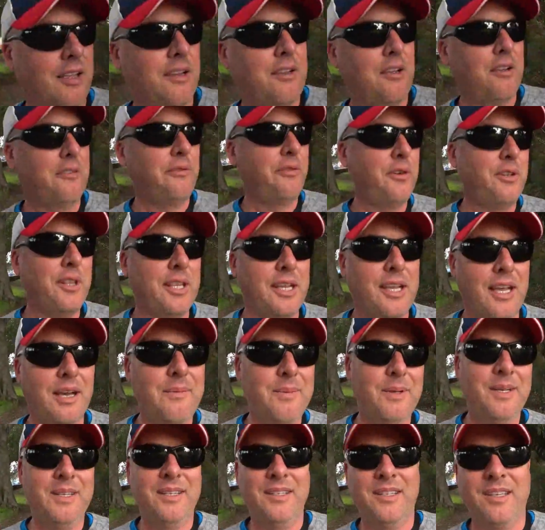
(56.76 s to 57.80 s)
go through the
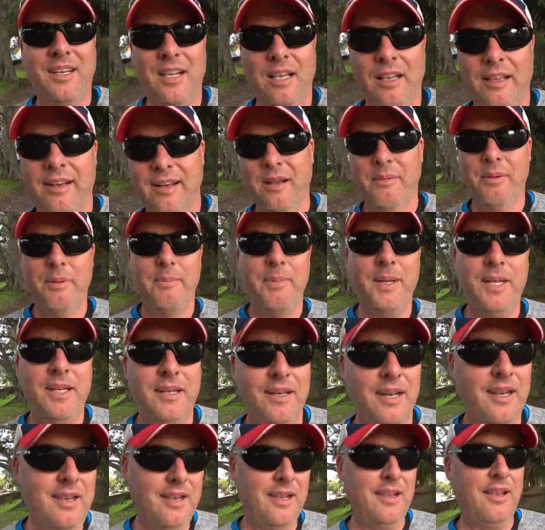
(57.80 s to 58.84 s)
cupboard and clean up a bit,
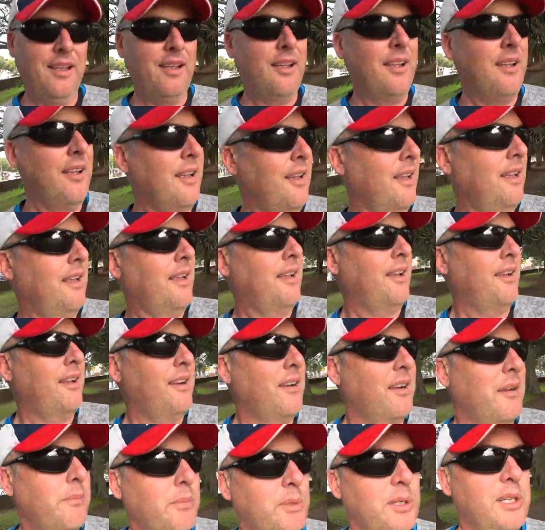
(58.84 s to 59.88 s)

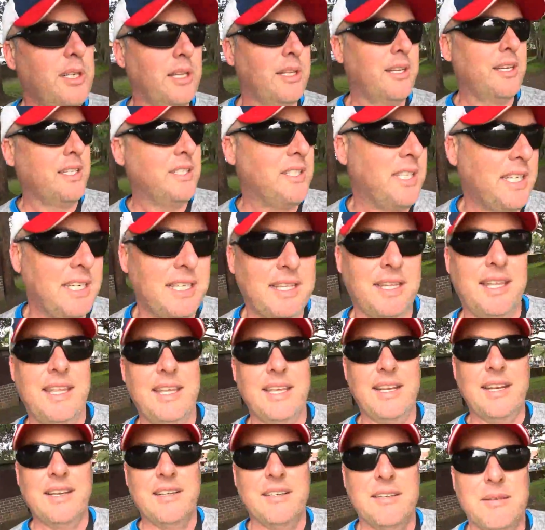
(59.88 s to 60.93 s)
and I'm realizing
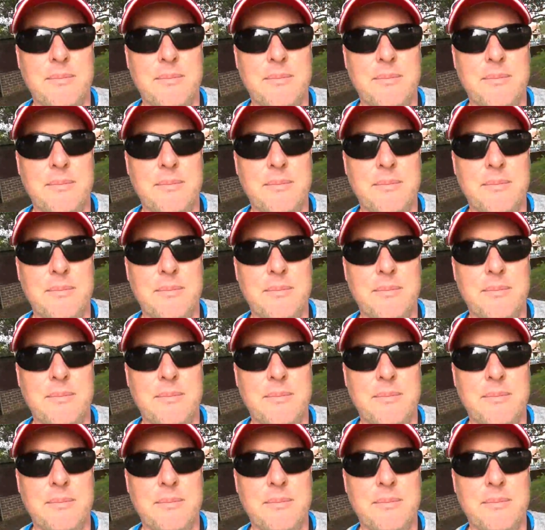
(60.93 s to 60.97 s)
that